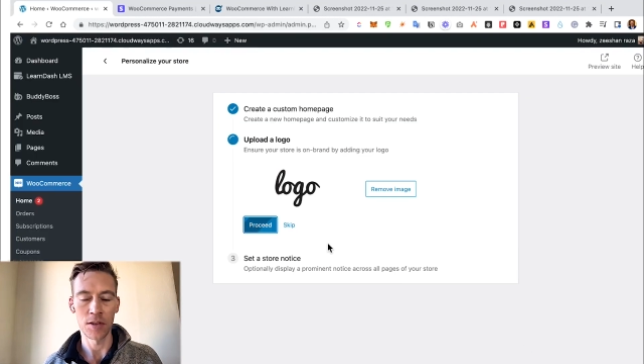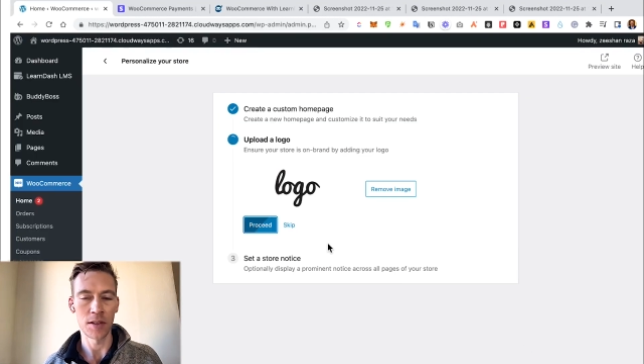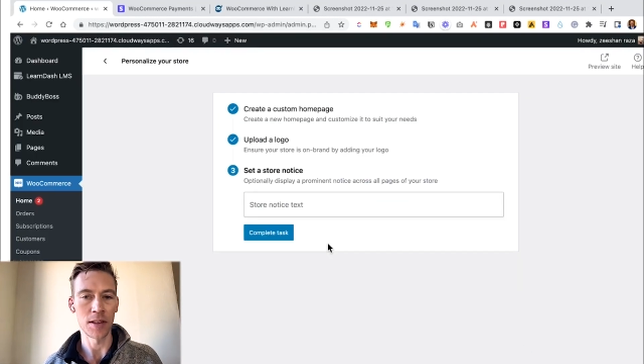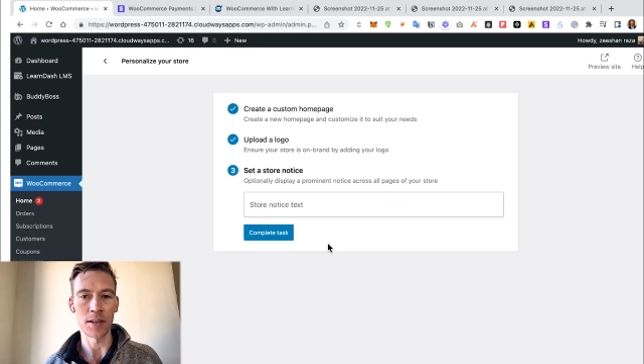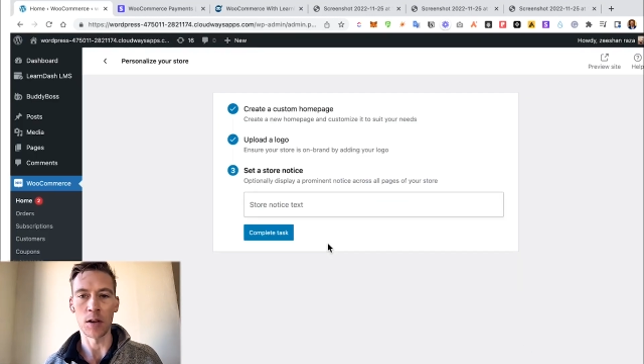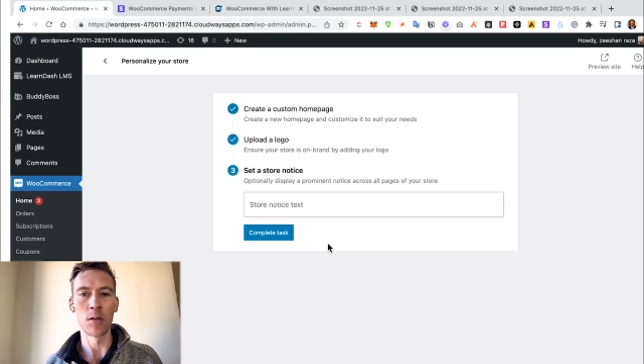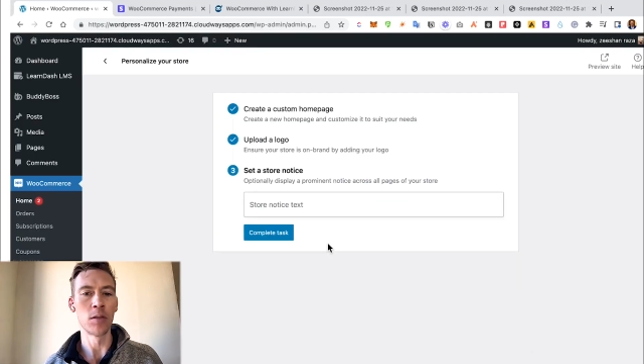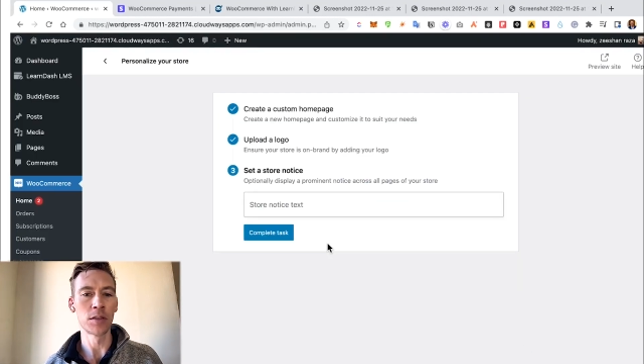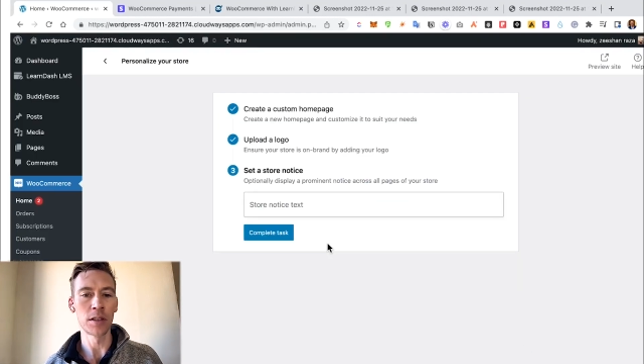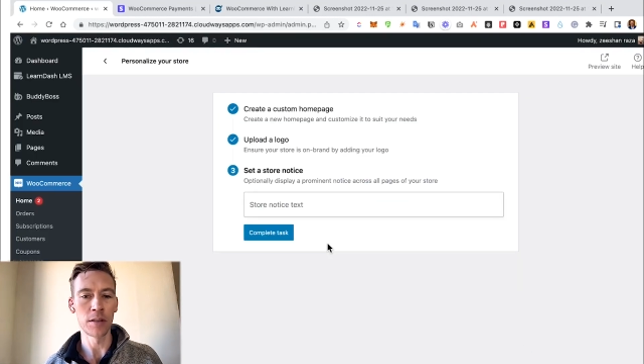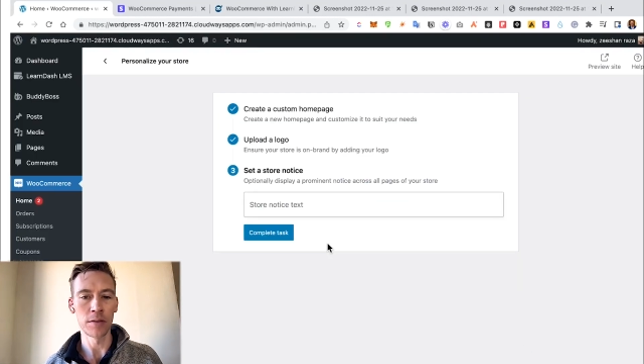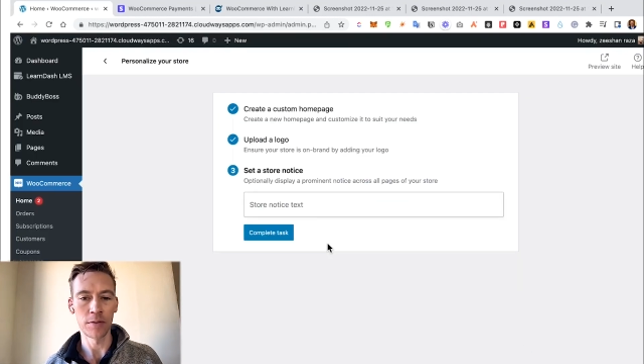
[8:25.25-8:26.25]
just as a
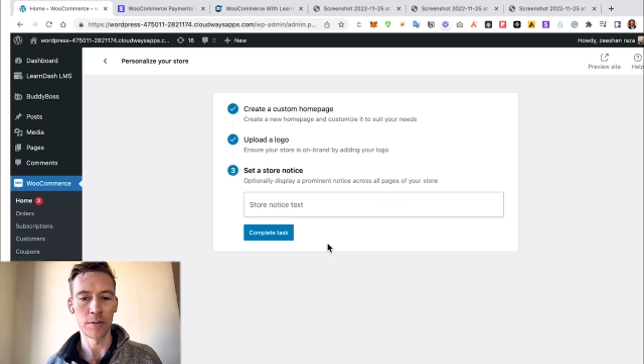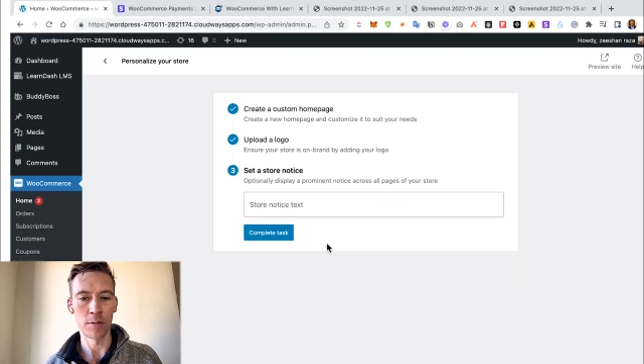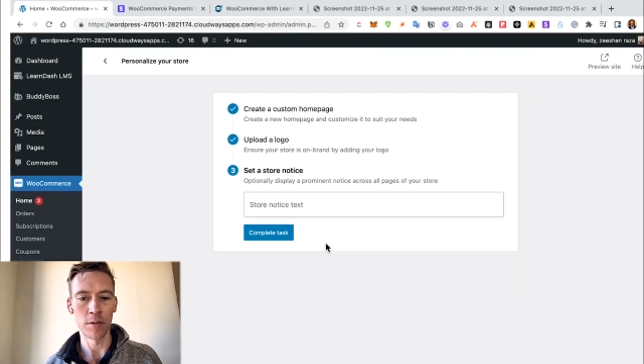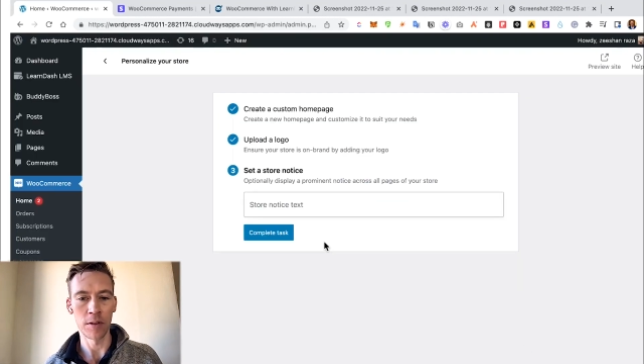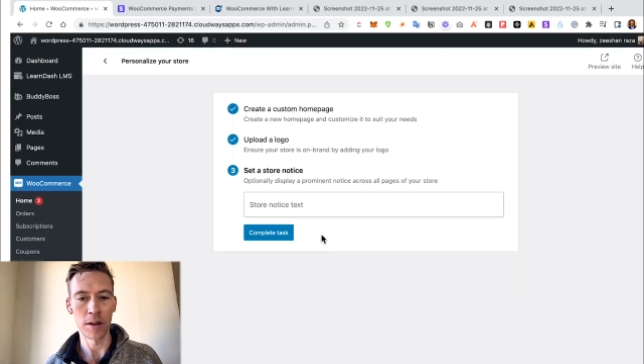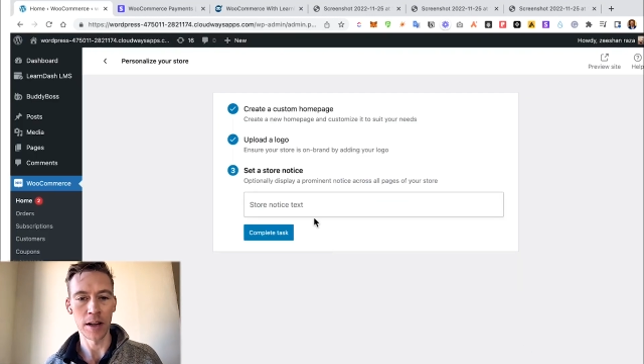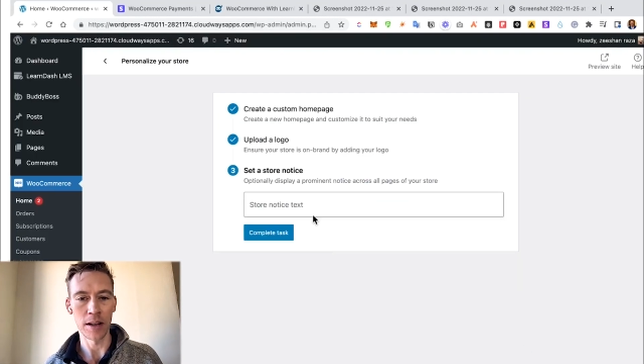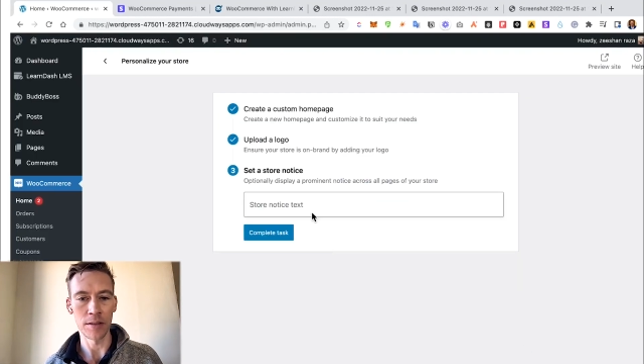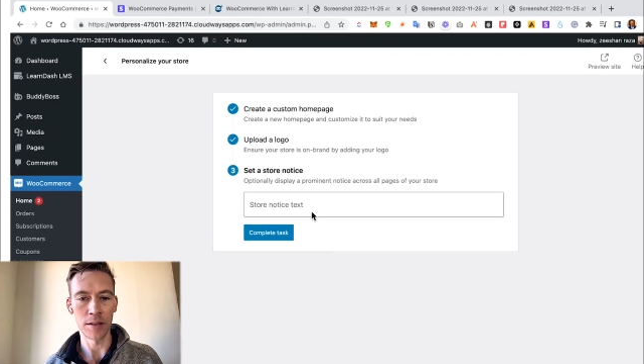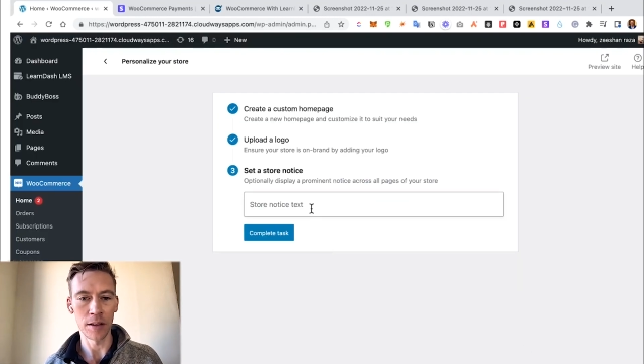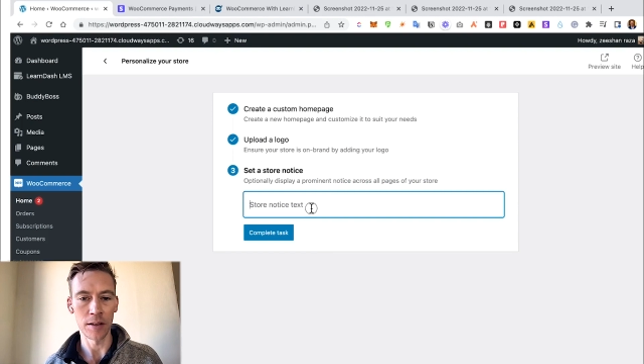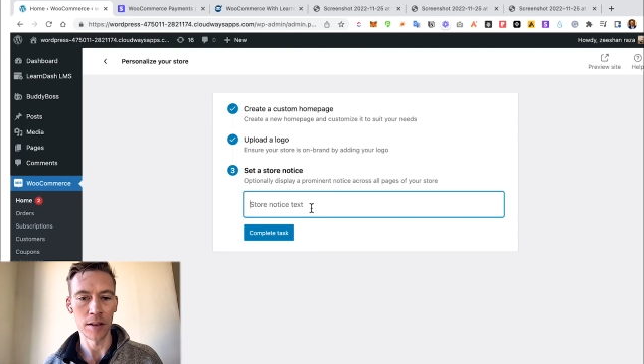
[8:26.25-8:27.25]
holder for
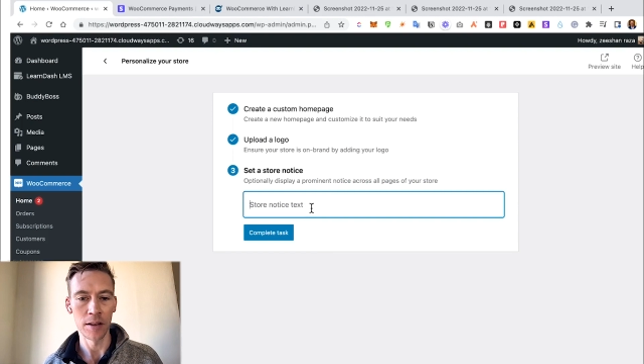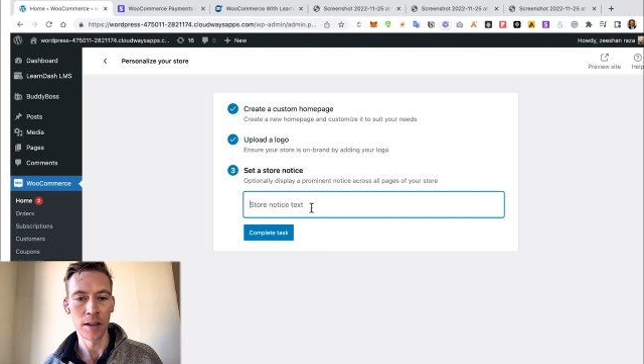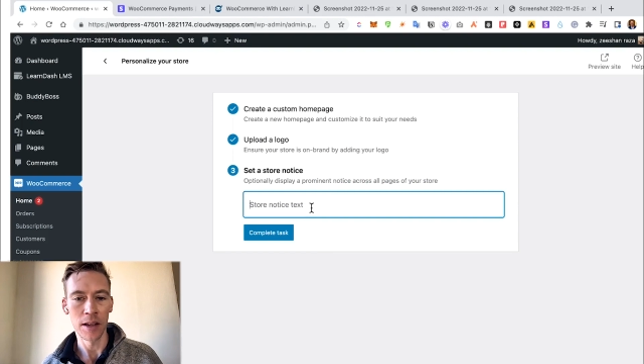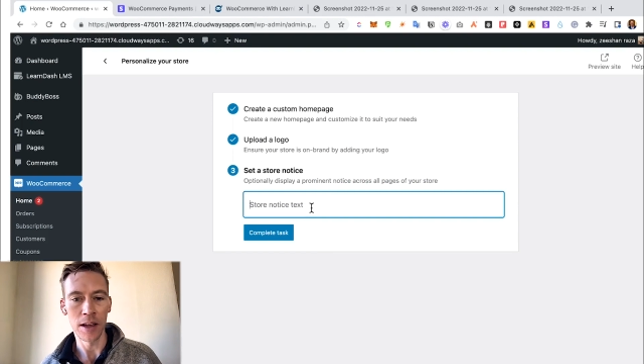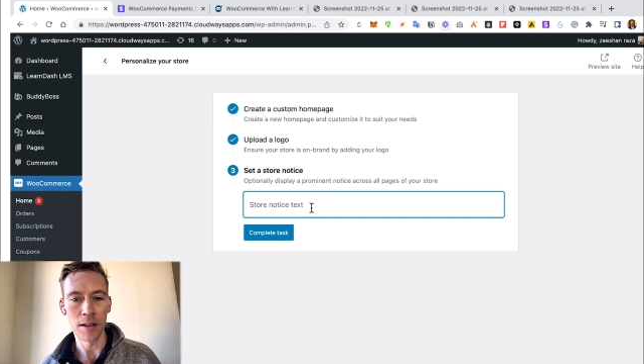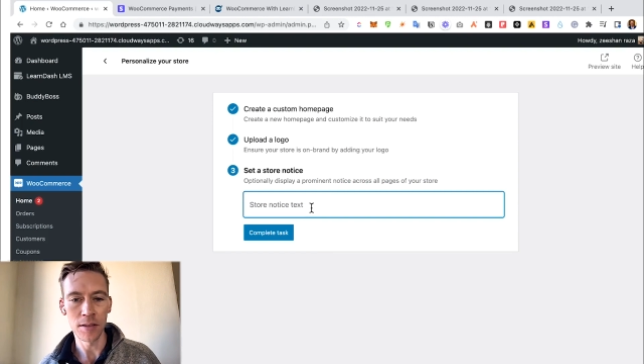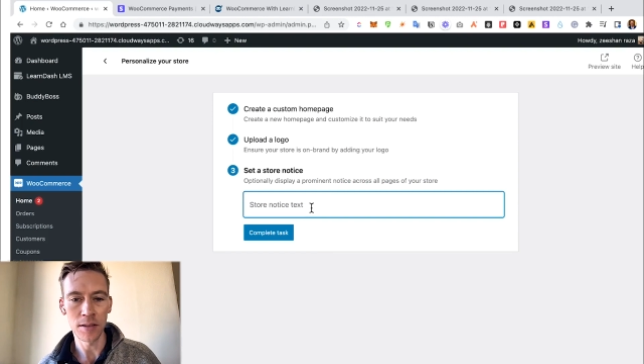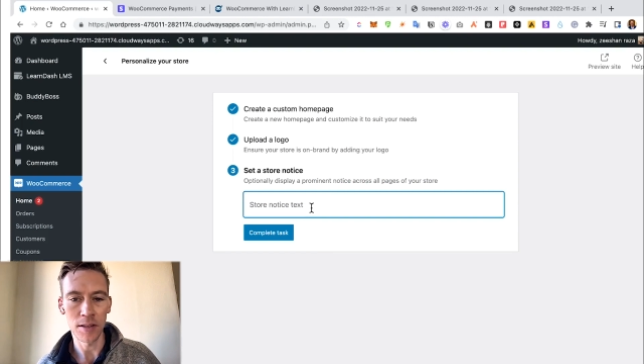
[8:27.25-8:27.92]
anything else.